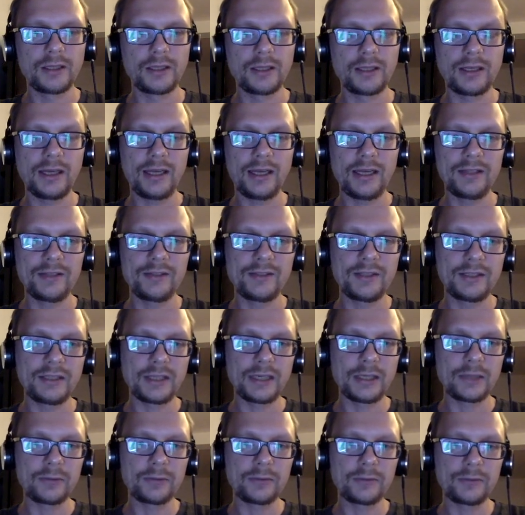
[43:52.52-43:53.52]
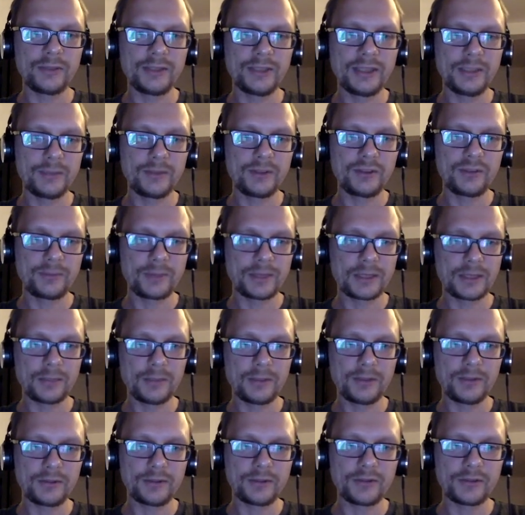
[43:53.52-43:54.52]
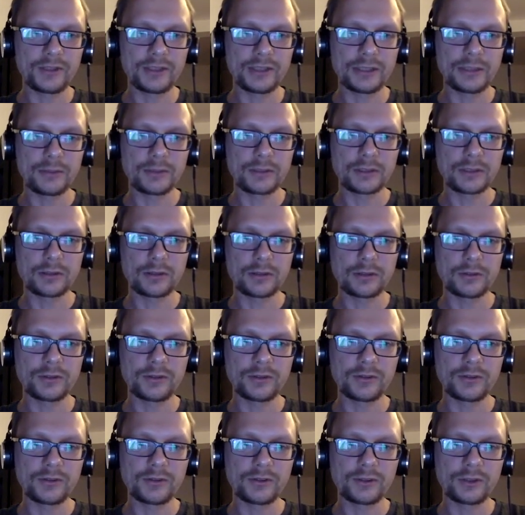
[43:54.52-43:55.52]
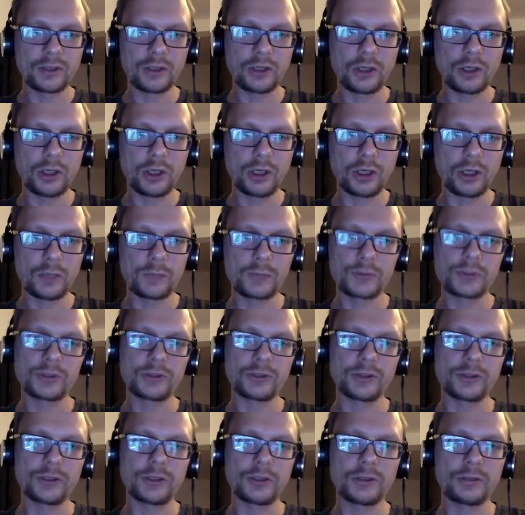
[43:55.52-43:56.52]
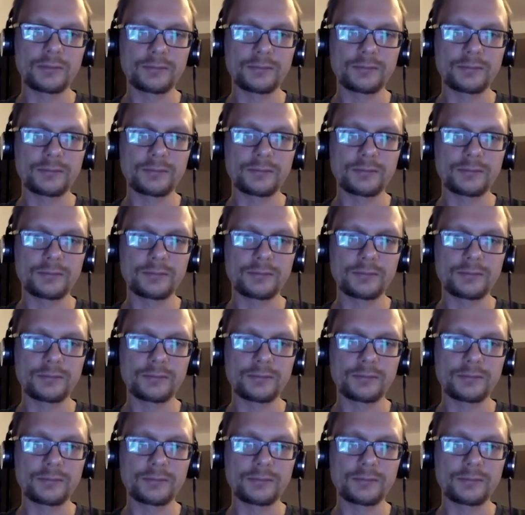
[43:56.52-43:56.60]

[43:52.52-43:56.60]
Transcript: And then I will rename these parameters and I will call this optional,